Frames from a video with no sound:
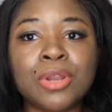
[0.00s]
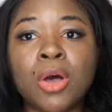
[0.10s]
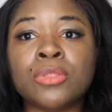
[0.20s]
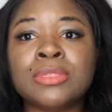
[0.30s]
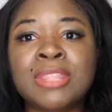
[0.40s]

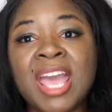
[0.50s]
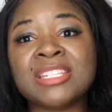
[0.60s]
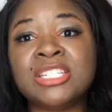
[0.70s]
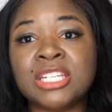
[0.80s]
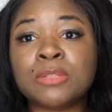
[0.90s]
That's
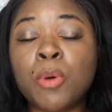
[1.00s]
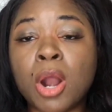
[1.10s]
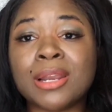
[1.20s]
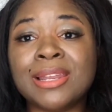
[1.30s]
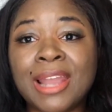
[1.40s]
just part of
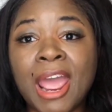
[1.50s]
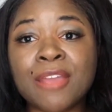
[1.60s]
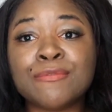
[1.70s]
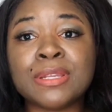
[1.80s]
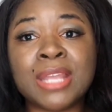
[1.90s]
life.
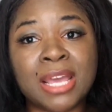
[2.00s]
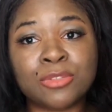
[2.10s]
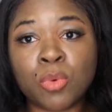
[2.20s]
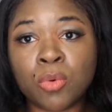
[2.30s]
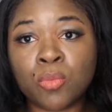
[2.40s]
That's
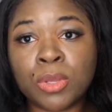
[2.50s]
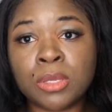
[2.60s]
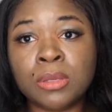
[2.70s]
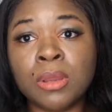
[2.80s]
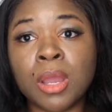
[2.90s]
what
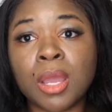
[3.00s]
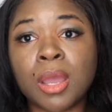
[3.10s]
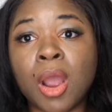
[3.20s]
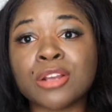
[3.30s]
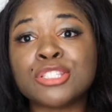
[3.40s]
our
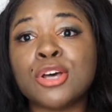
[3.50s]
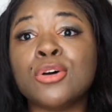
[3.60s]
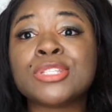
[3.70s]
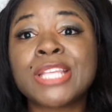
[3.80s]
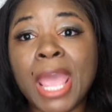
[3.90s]
souls
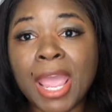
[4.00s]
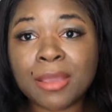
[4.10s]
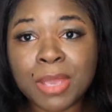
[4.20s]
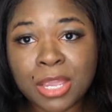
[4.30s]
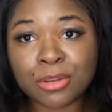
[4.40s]
came
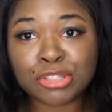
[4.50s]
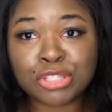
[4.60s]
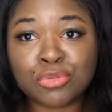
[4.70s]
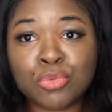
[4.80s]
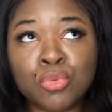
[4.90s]
here
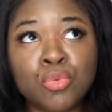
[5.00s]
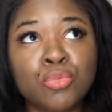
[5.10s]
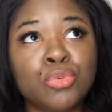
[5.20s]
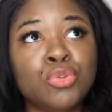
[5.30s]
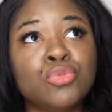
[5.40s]
to
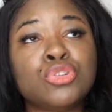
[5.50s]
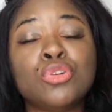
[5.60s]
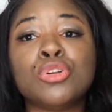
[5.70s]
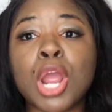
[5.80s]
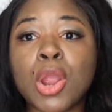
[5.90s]
do, to
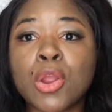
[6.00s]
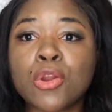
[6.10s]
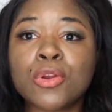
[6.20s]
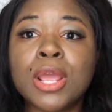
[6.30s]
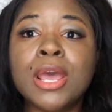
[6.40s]
learn
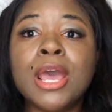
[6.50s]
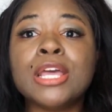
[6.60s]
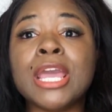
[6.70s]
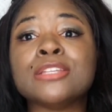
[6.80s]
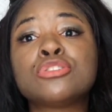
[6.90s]
and
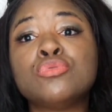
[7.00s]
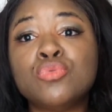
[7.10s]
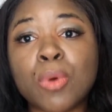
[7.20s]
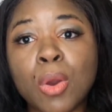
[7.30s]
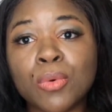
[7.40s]
to grow.